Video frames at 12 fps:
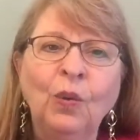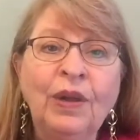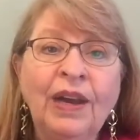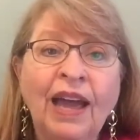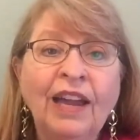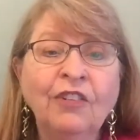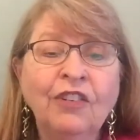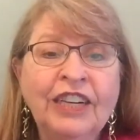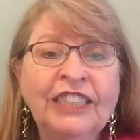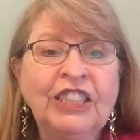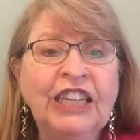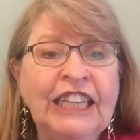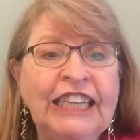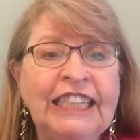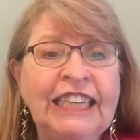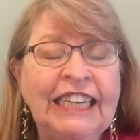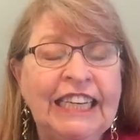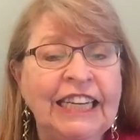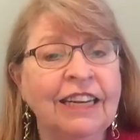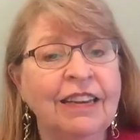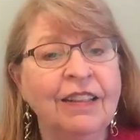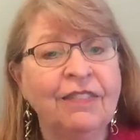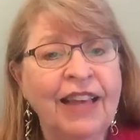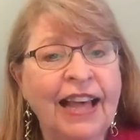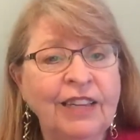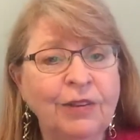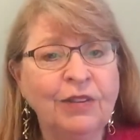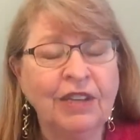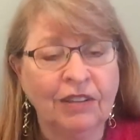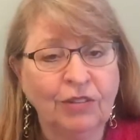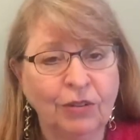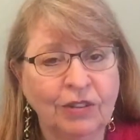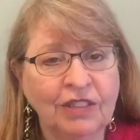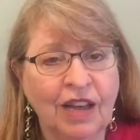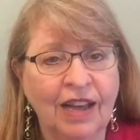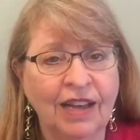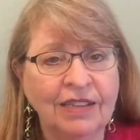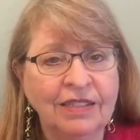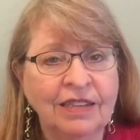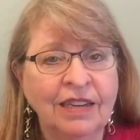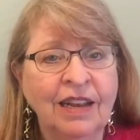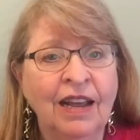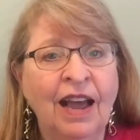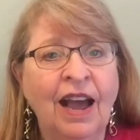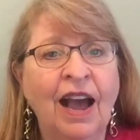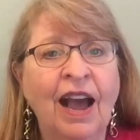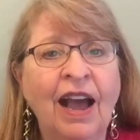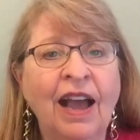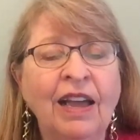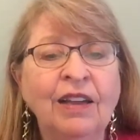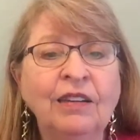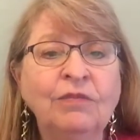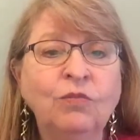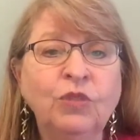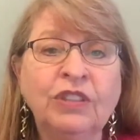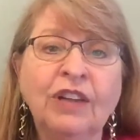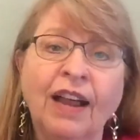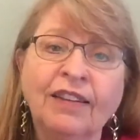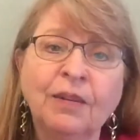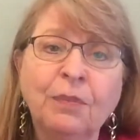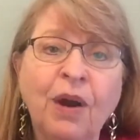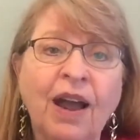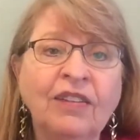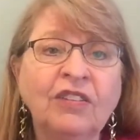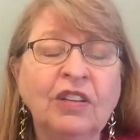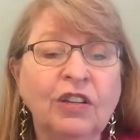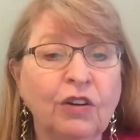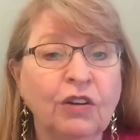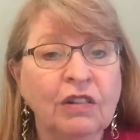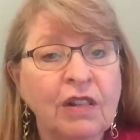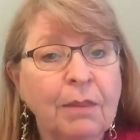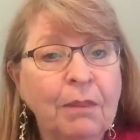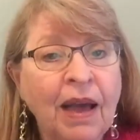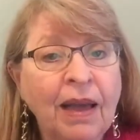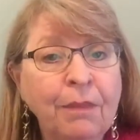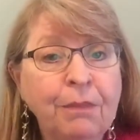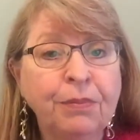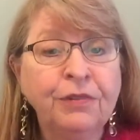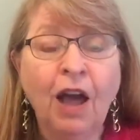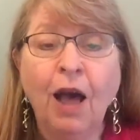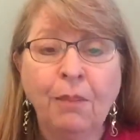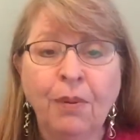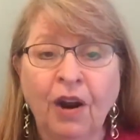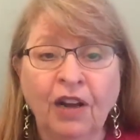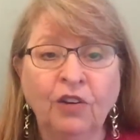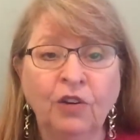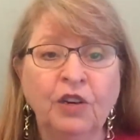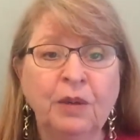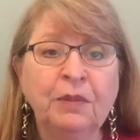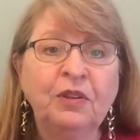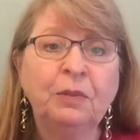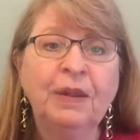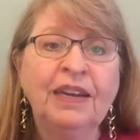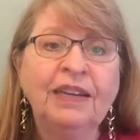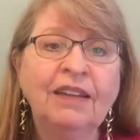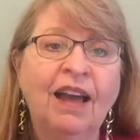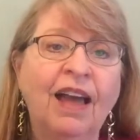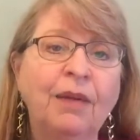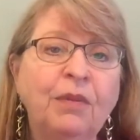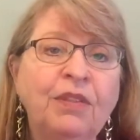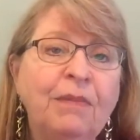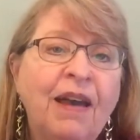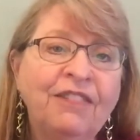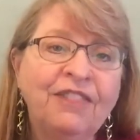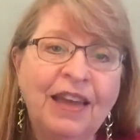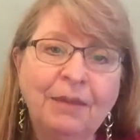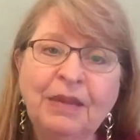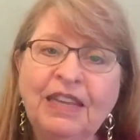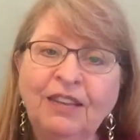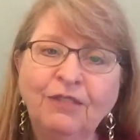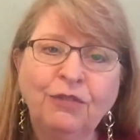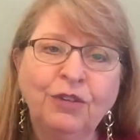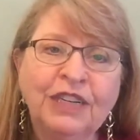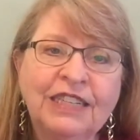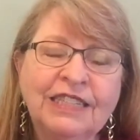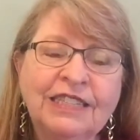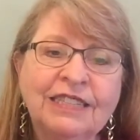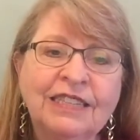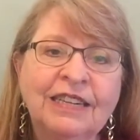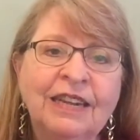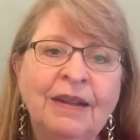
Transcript: When I originally did the values exercise, I was not surprised to learn that my top priority was spending time with my family and friends.